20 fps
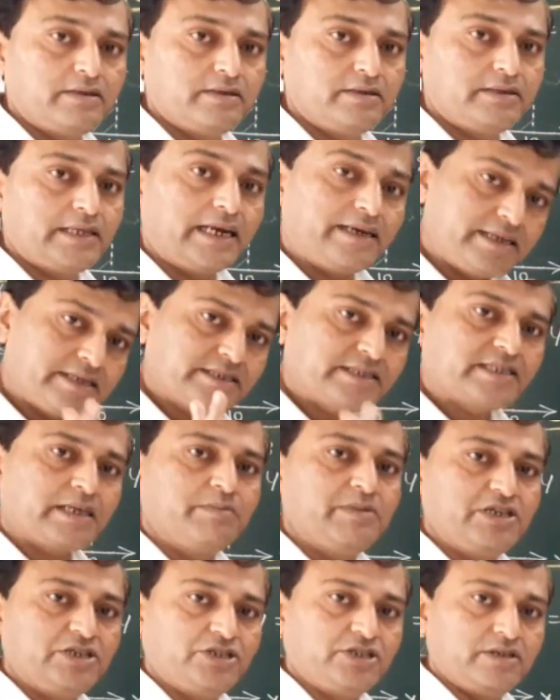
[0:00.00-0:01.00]
That is
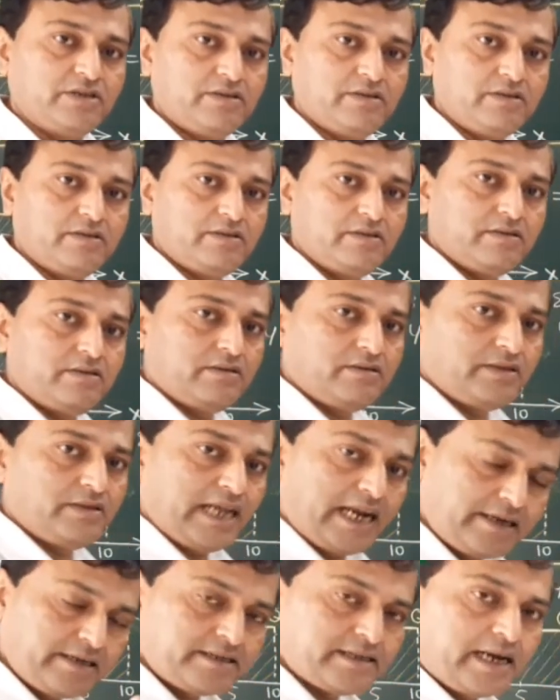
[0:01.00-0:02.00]
summation,
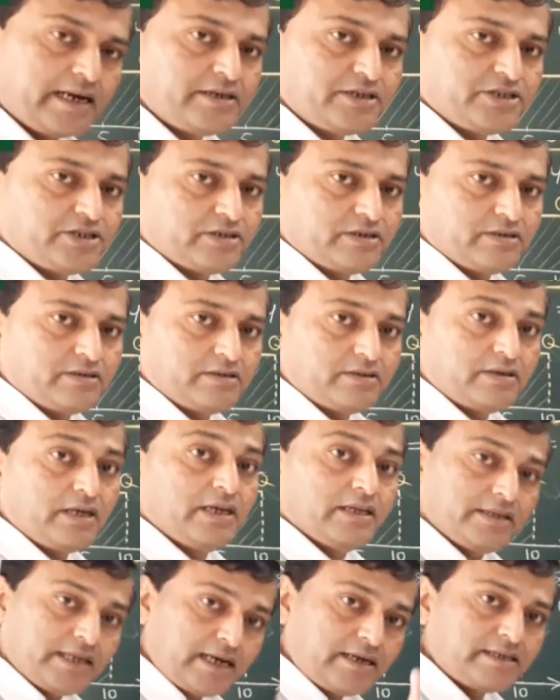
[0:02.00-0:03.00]
that is addition,
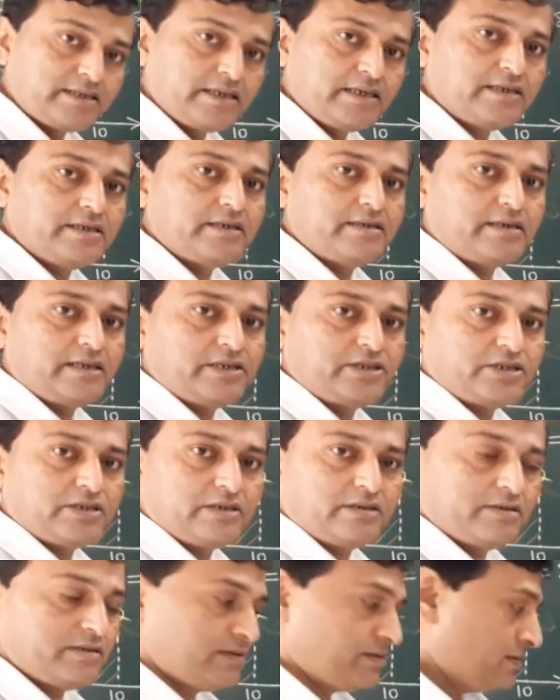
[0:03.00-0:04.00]
that is
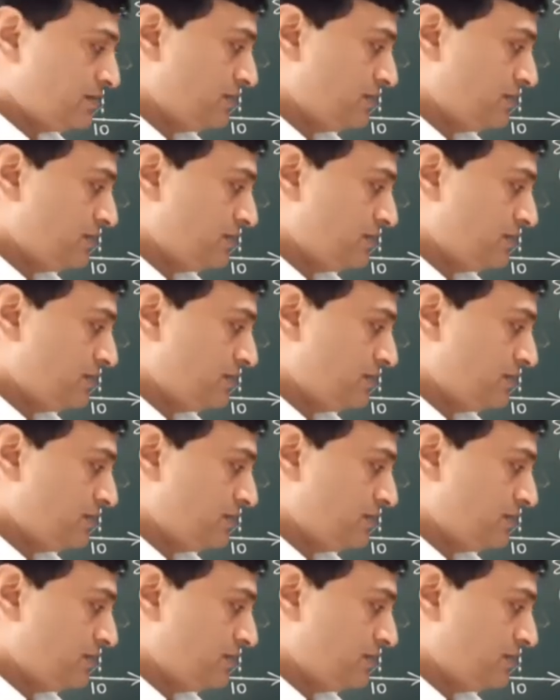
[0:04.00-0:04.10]
integration.